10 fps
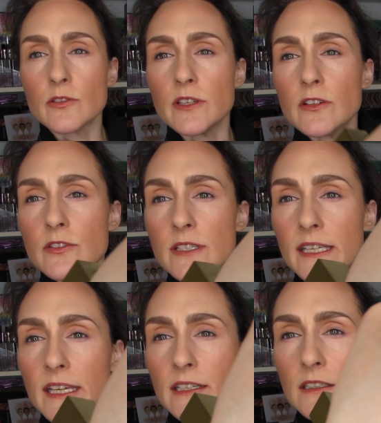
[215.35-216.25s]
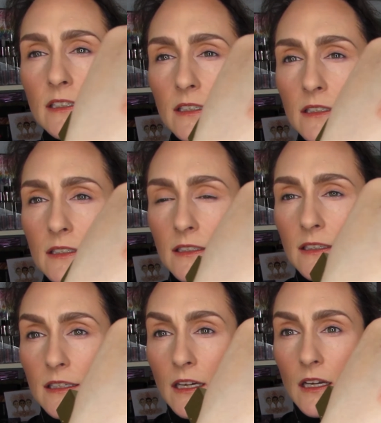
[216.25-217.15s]
So here's again
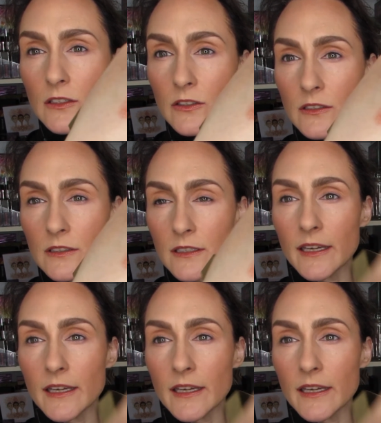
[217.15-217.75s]
the color,